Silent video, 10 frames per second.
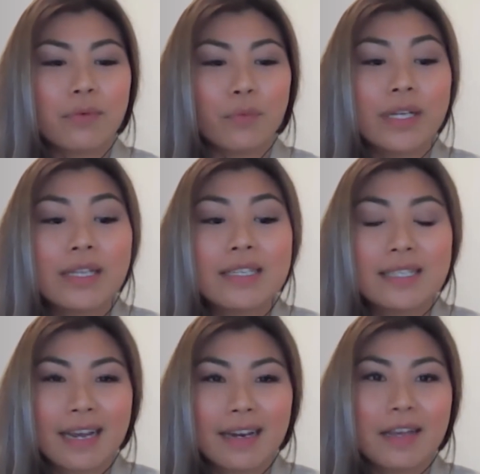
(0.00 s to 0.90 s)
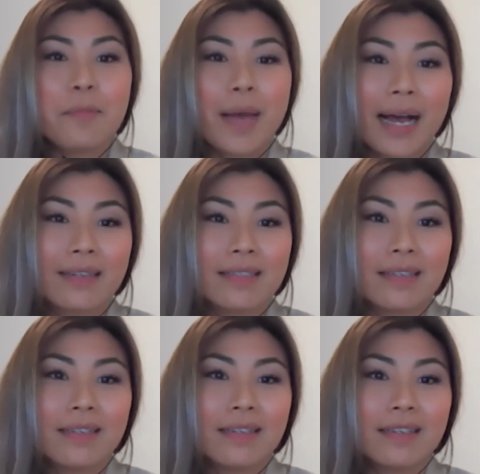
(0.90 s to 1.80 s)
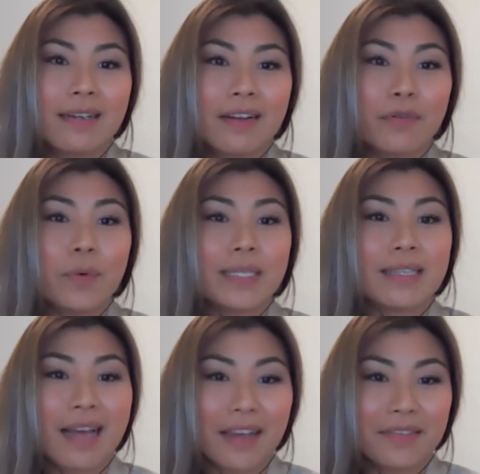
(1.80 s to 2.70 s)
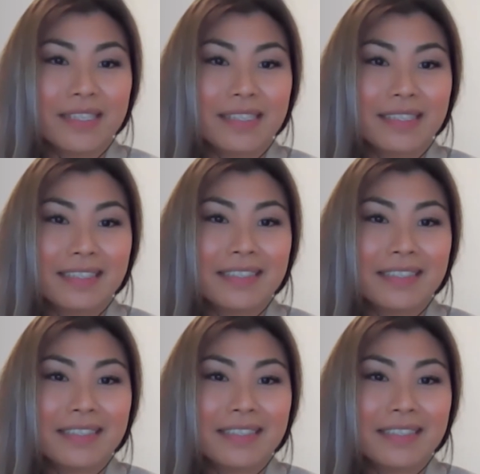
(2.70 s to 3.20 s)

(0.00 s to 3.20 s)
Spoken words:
real estate impacted everyone's lives,